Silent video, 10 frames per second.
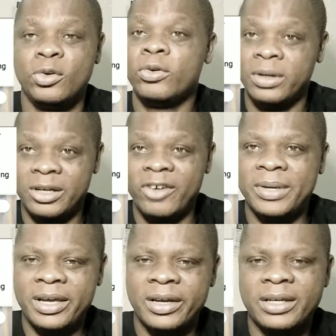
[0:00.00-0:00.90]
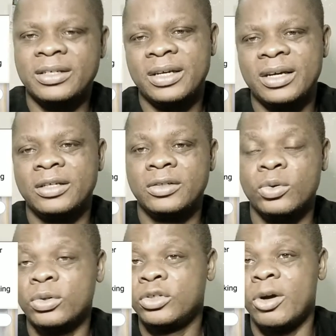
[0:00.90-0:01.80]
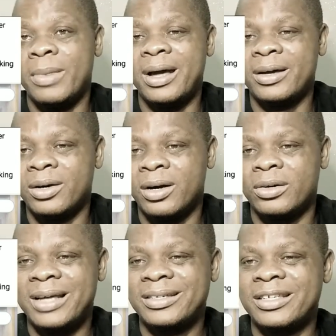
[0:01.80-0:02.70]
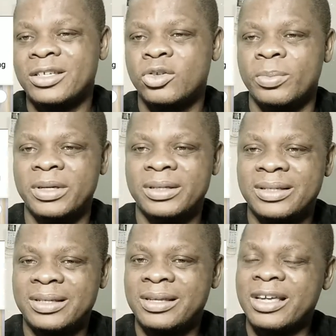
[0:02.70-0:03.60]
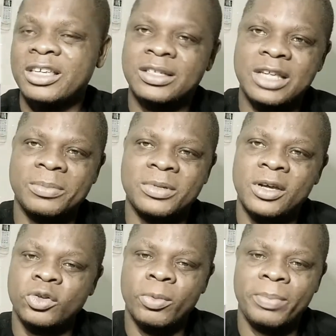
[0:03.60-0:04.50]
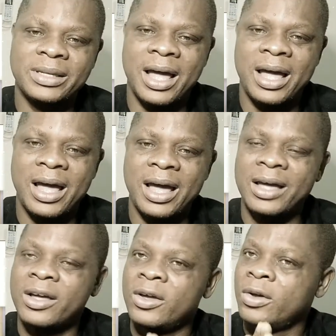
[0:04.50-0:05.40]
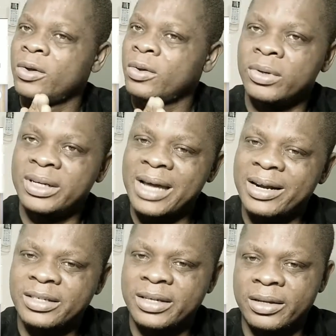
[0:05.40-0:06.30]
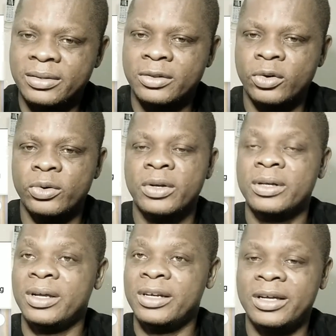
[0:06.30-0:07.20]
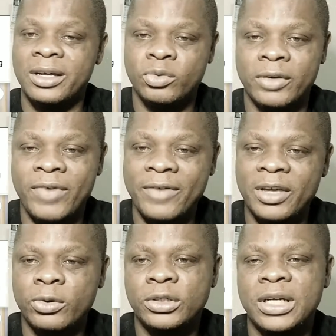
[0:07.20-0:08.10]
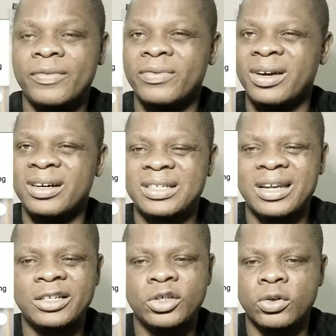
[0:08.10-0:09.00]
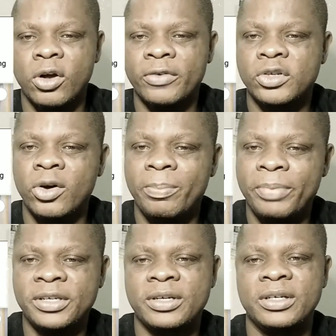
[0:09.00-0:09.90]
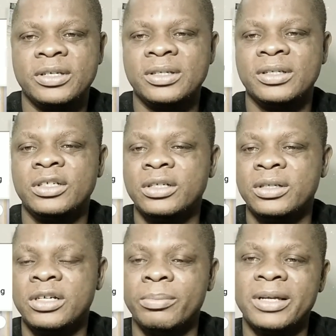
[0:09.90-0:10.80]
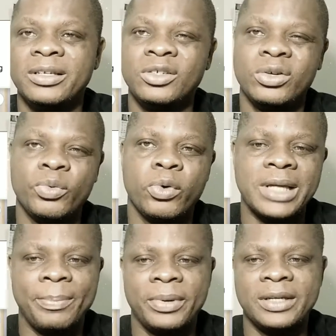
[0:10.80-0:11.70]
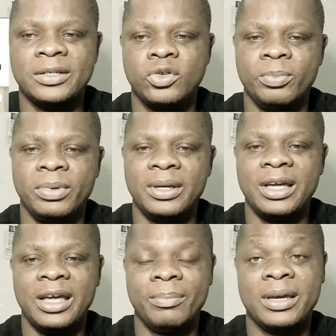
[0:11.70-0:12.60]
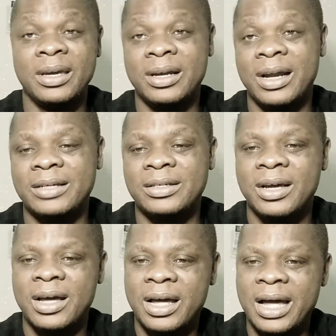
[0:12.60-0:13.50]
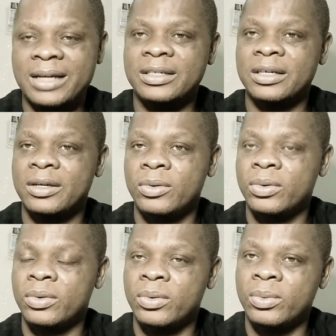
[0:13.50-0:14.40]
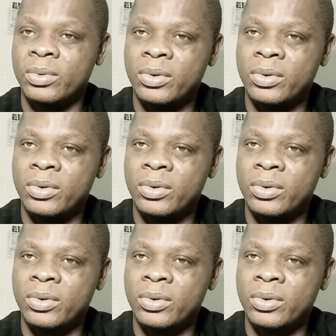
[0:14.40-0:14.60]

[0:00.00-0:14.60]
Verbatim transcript: though they've been engaged yet. So Chioma uh, Rowland seems to be taking steps to better her culinary skills. You know, the 25-year-old chef recently showed off some pastries she made during what appears to be a baking class at the uh,